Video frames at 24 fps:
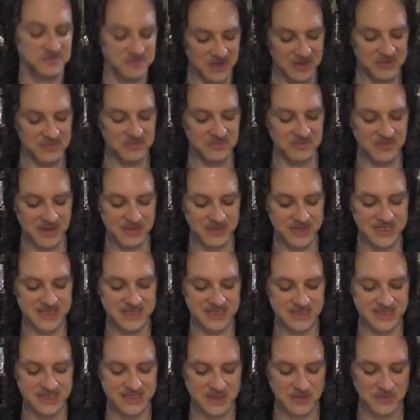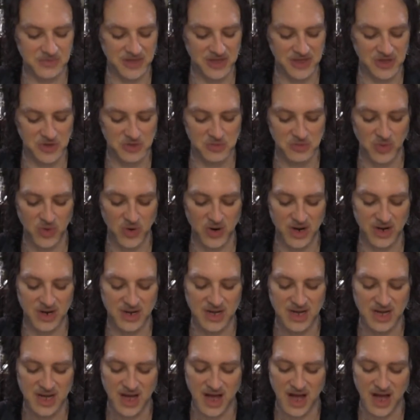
Maybe, maybe this is something you more